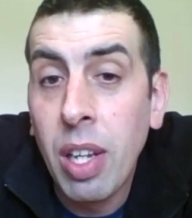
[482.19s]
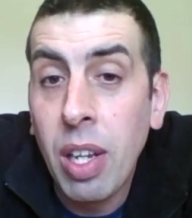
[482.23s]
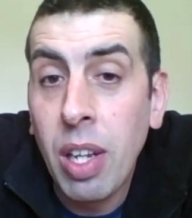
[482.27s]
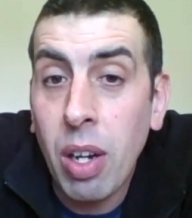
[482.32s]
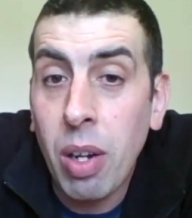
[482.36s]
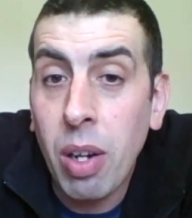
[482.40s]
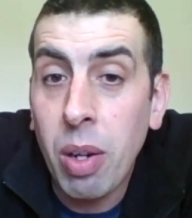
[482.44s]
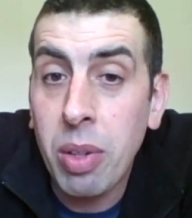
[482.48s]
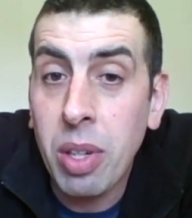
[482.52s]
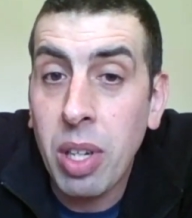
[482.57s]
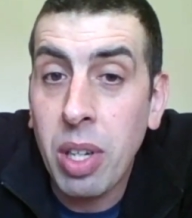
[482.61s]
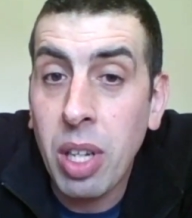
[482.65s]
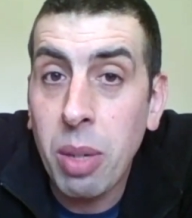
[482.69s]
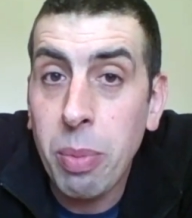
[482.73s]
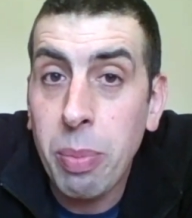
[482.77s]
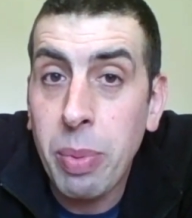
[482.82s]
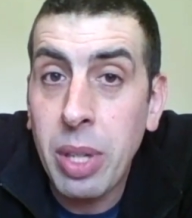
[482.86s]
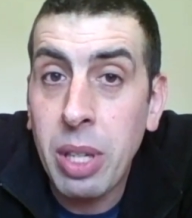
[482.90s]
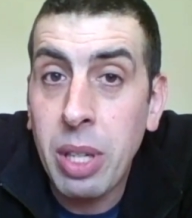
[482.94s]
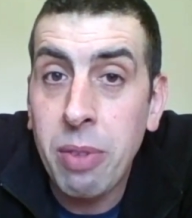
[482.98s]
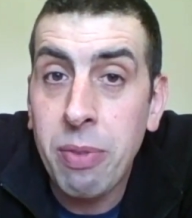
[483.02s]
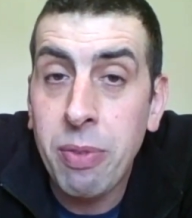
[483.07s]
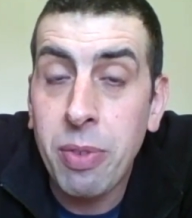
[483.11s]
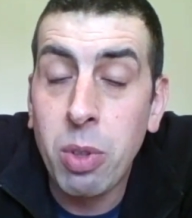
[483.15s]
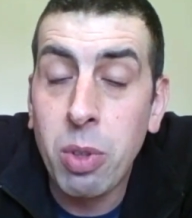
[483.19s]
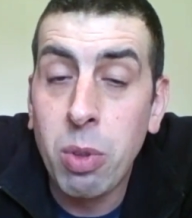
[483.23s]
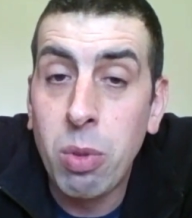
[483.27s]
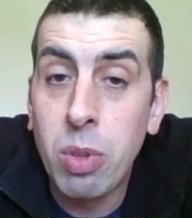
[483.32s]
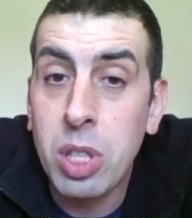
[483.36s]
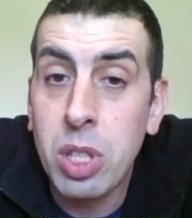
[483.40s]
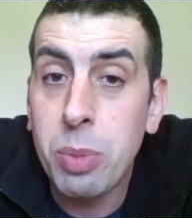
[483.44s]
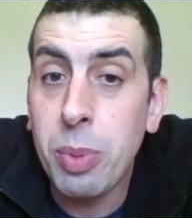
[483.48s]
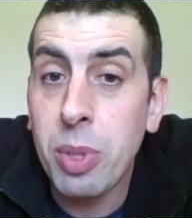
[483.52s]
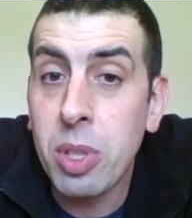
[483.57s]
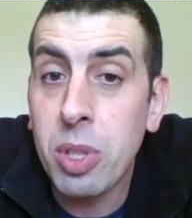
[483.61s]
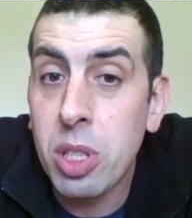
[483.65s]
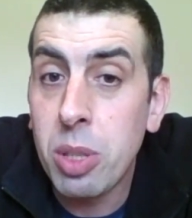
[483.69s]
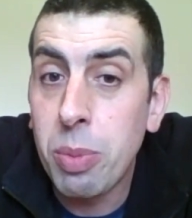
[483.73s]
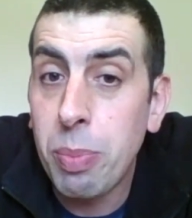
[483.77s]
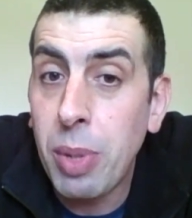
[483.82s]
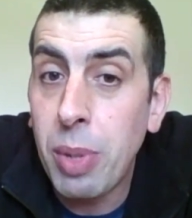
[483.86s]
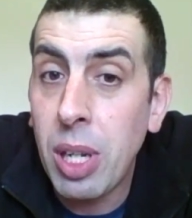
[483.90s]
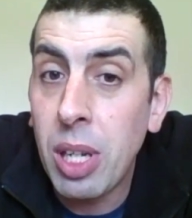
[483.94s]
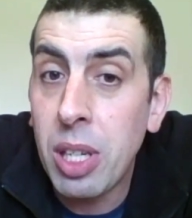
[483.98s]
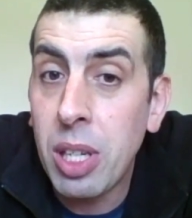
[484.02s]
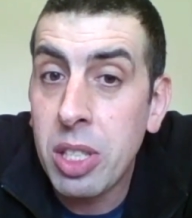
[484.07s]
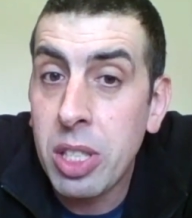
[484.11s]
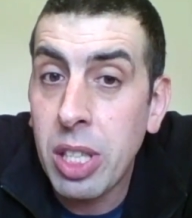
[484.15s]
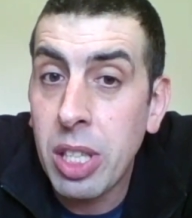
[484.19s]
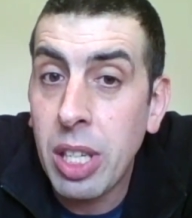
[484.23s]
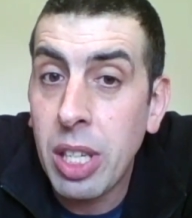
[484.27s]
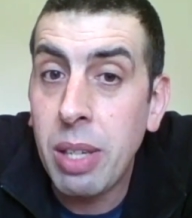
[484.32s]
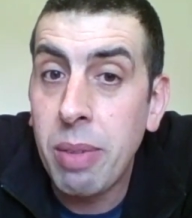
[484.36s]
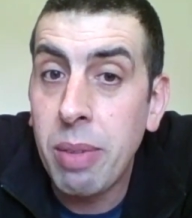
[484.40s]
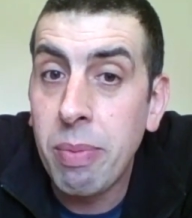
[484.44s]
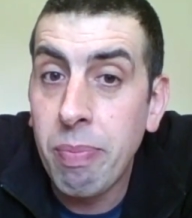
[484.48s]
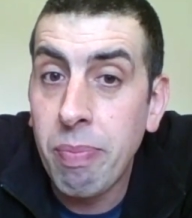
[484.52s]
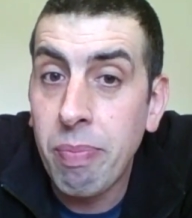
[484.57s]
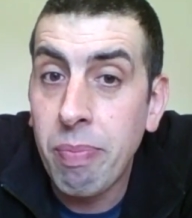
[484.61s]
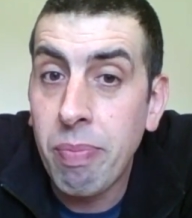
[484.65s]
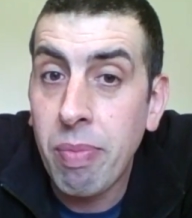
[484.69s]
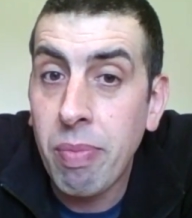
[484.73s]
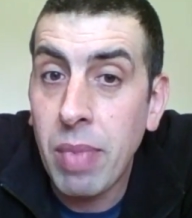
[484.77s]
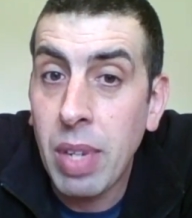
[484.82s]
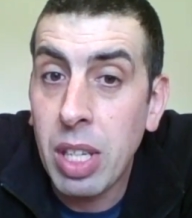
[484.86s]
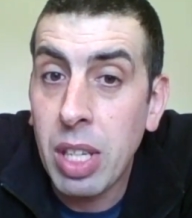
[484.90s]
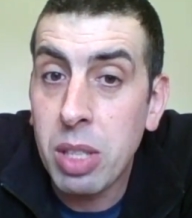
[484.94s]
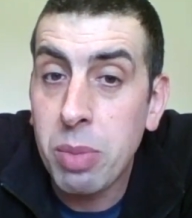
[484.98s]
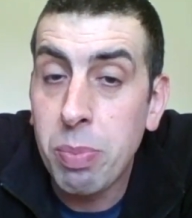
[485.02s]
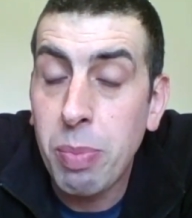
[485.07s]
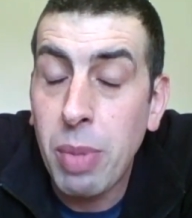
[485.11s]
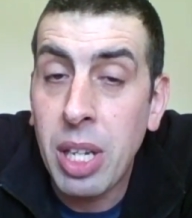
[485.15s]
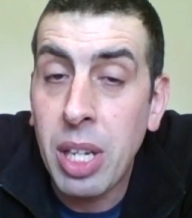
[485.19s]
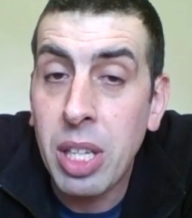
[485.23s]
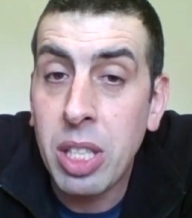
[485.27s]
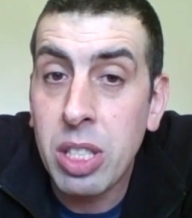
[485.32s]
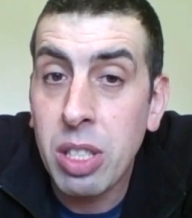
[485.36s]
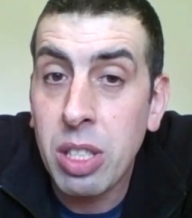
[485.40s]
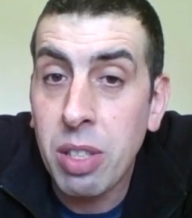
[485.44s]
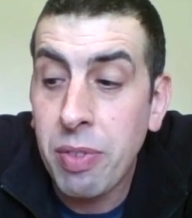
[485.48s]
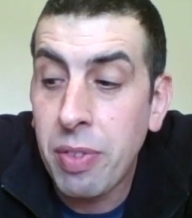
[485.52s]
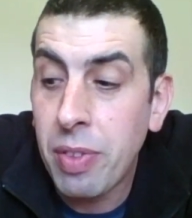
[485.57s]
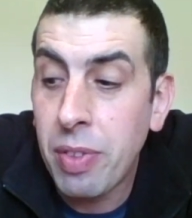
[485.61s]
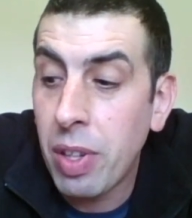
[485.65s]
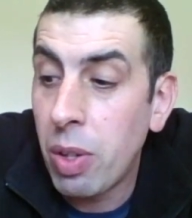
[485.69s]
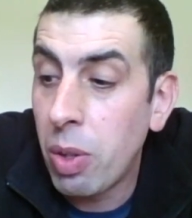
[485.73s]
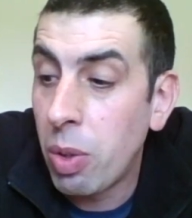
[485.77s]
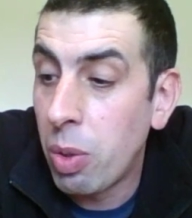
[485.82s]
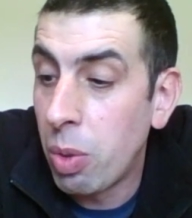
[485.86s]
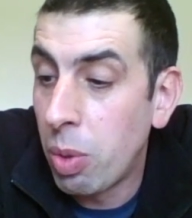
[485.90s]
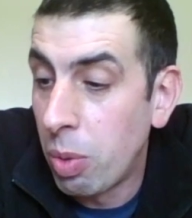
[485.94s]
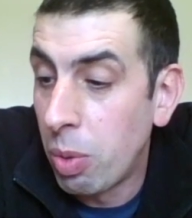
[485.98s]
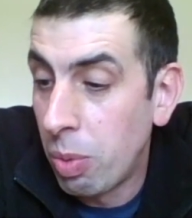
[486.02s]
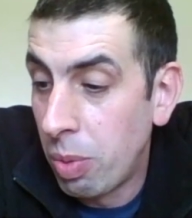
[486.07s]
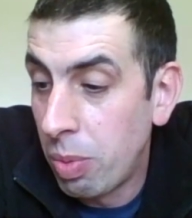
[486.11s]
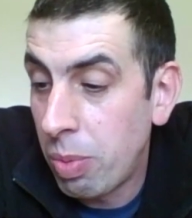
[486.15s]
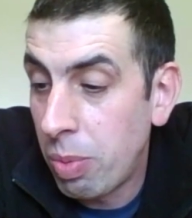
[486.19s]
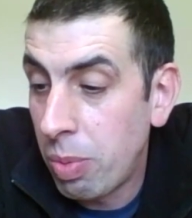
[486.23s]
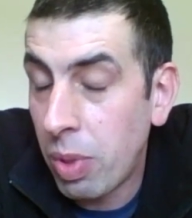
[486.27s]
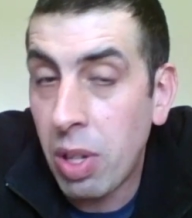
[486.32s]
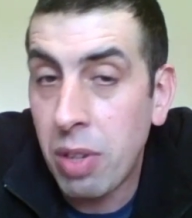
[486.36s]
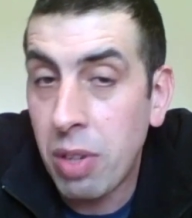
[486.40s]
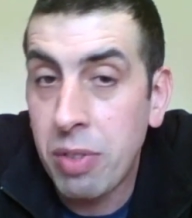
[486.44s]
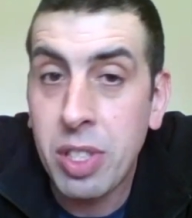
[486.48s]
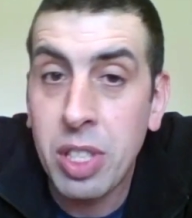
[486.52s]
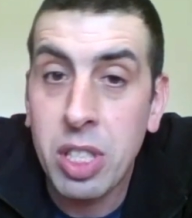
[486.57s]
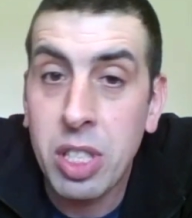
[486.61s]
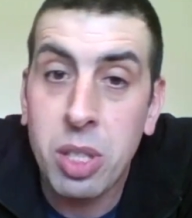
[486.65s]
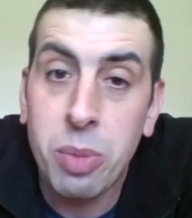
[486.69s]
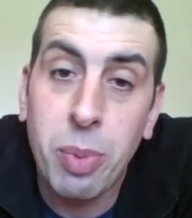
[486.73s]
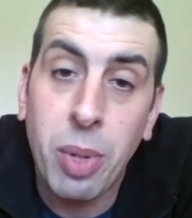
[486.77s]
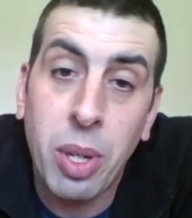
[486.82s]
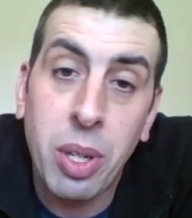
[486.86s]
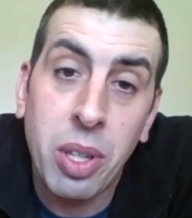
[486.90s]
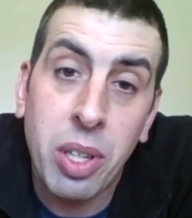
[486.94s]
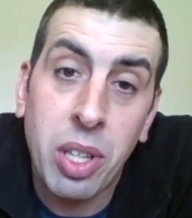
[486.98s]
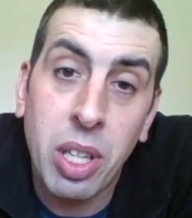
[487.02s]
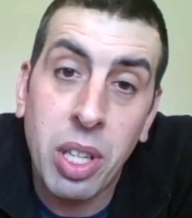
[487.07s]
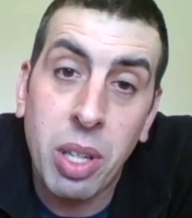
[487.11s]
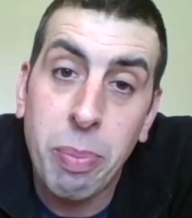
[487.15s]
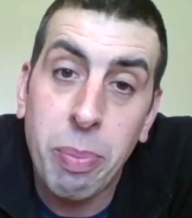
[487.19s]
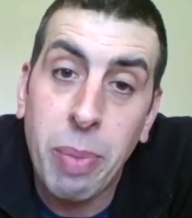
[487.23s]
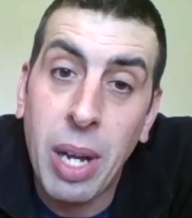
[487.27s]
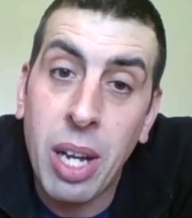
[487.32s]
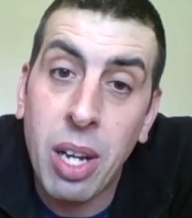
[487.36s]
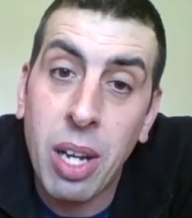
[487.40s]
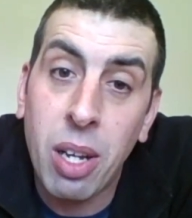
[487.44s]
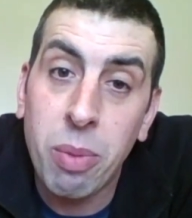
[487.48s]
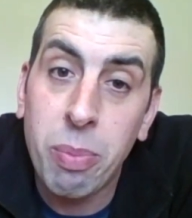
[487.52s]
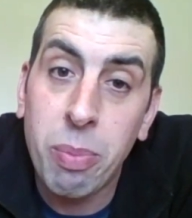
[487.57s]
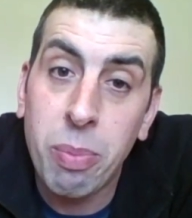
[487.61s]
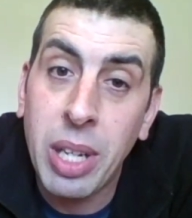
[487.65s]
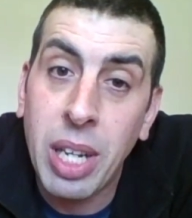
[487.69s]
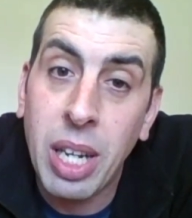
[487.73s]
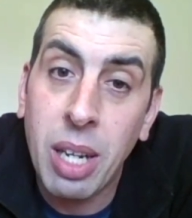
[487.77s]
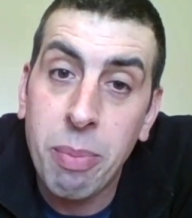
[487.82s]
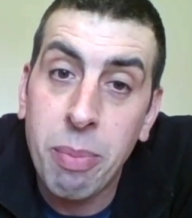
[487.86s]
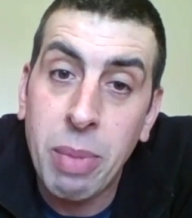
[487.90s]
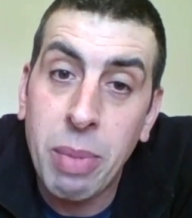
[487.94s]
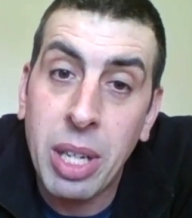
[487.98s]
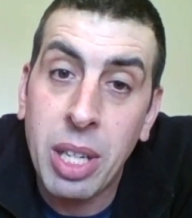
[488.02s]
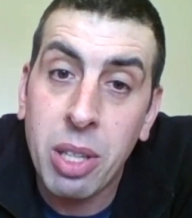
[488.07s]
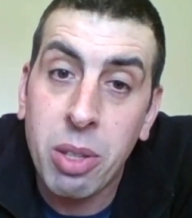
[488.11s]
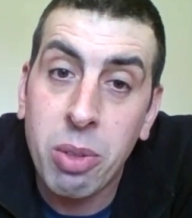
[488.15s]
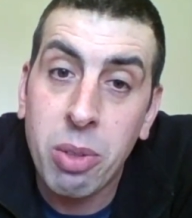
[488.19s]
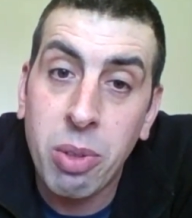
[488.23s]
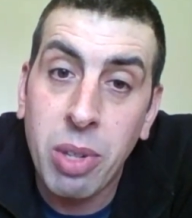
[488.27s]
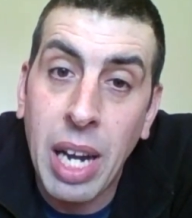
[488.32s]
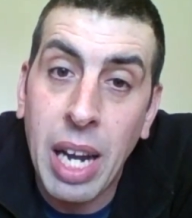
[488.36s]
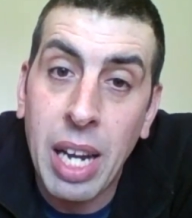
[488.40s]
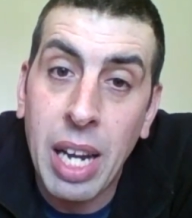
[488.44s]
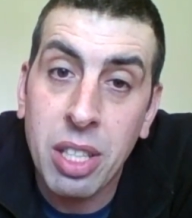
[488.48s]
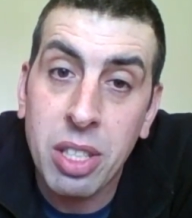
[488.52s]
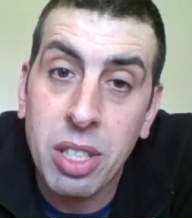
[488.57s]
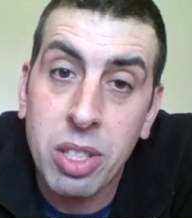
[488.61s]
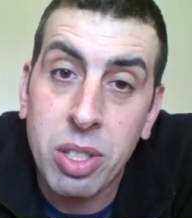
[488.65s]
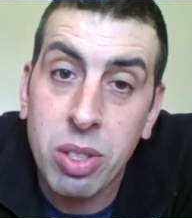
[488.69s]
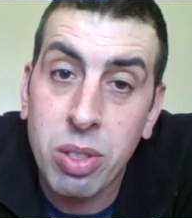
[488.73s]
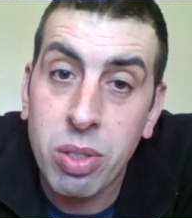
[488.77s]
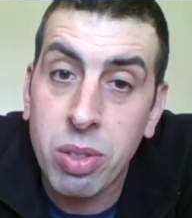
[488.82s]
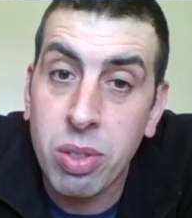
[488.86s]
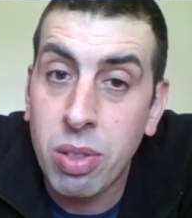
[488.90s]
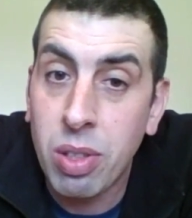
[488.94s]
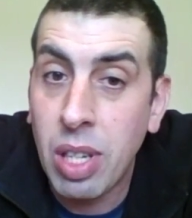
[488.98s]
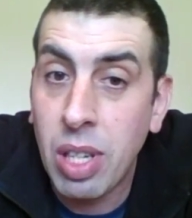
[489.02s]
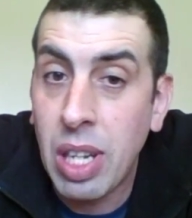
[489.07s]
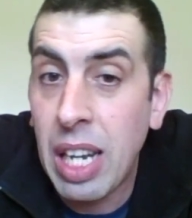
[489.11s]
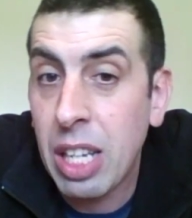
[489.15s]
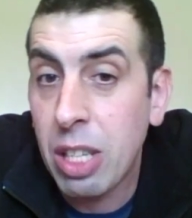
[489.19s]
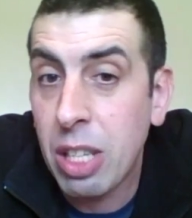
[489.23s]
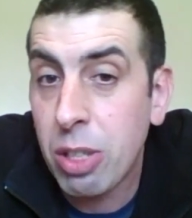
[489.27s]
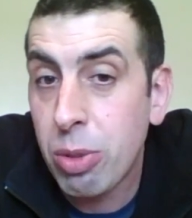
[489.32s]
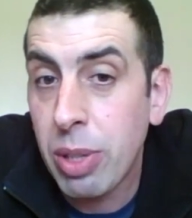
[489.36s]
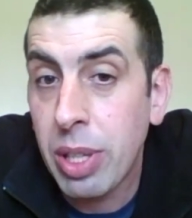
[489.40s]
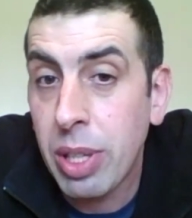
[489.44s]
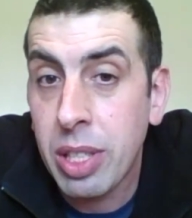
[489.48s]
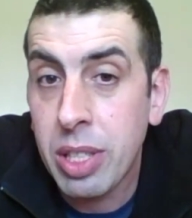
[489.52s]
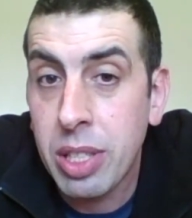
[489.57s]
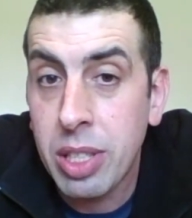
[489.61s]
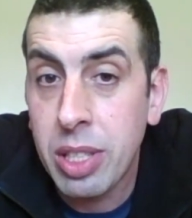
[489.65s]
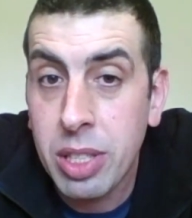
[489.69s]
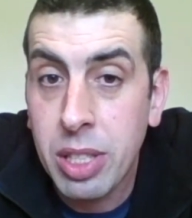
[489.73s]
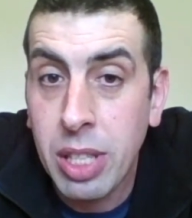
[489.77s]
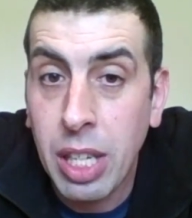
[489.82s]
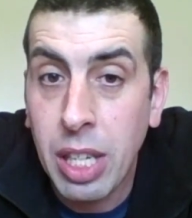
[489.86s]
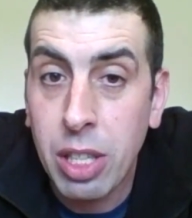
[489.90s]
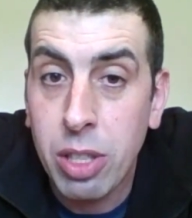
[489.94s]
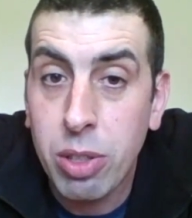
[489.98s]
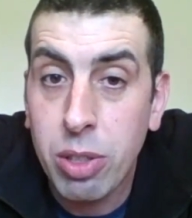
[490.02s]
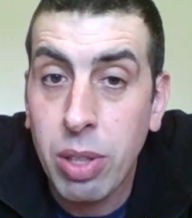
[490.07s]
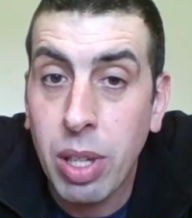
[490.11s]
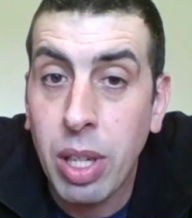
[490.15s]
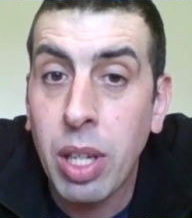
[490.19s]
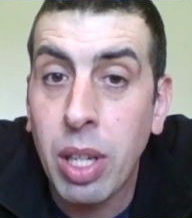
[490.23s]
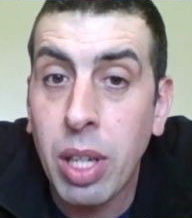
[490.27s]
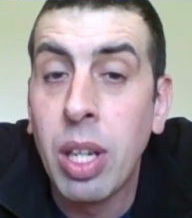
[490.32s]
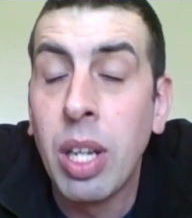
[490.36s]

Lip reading: I'm going to be full responsibility as manager for all what I've just spoken about, be that medical, gas, electrics, etc.